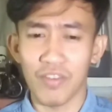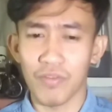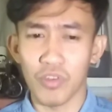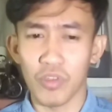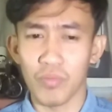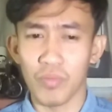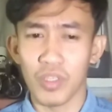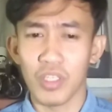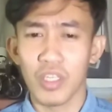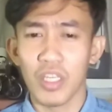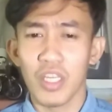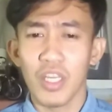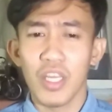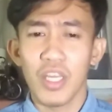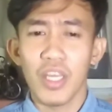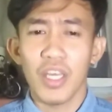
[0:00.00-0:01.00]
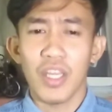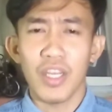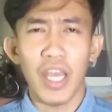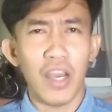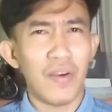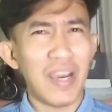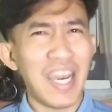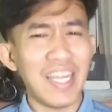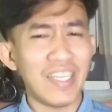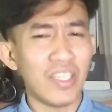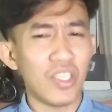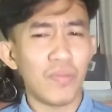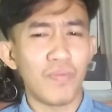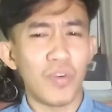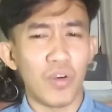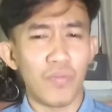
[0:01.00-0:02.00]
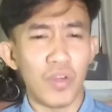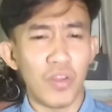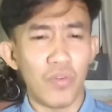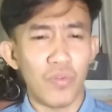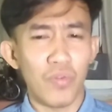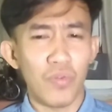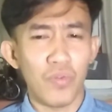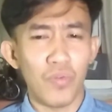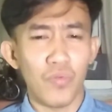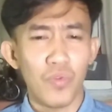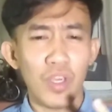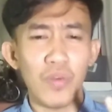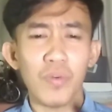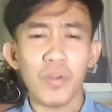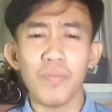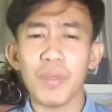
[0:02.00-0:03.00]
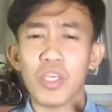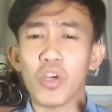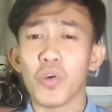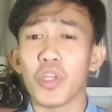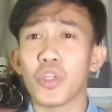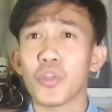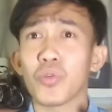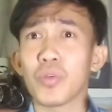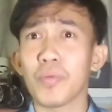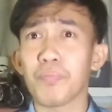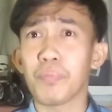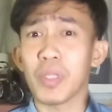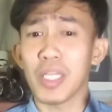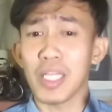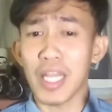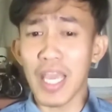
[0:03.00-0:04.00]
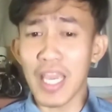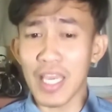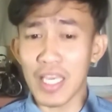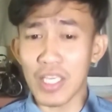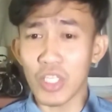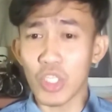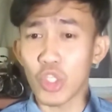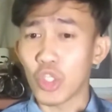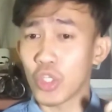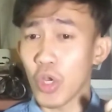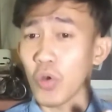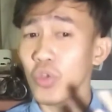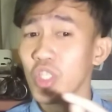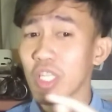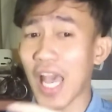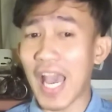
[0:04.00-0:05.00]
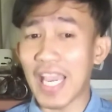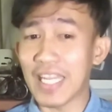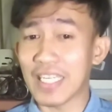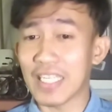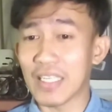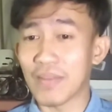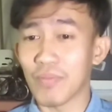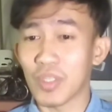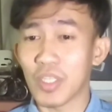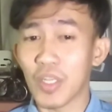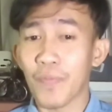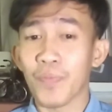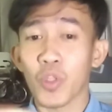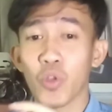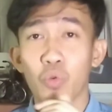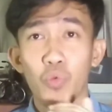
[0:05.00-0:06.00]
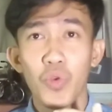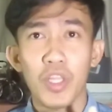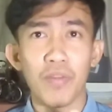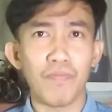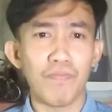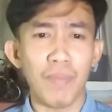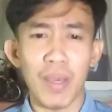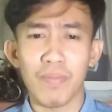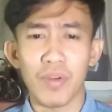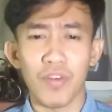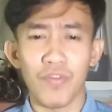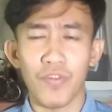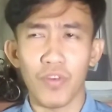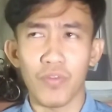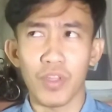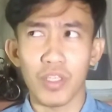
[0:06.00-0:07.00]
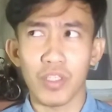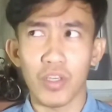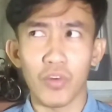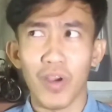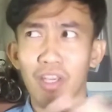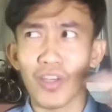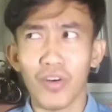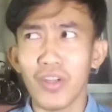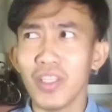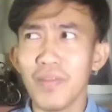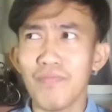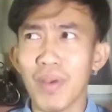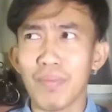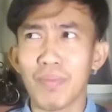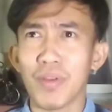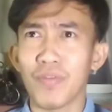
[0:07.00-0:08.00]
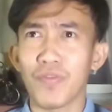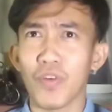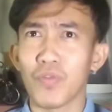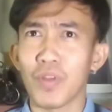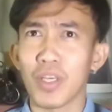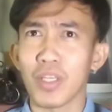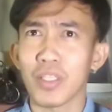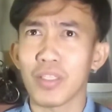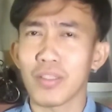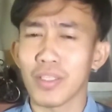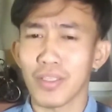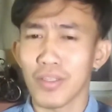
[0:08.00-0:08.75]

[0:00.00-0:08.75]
your room. Now, at this moment, we will be going to replace those items with memory phonics. Oh, I call them memory phonics.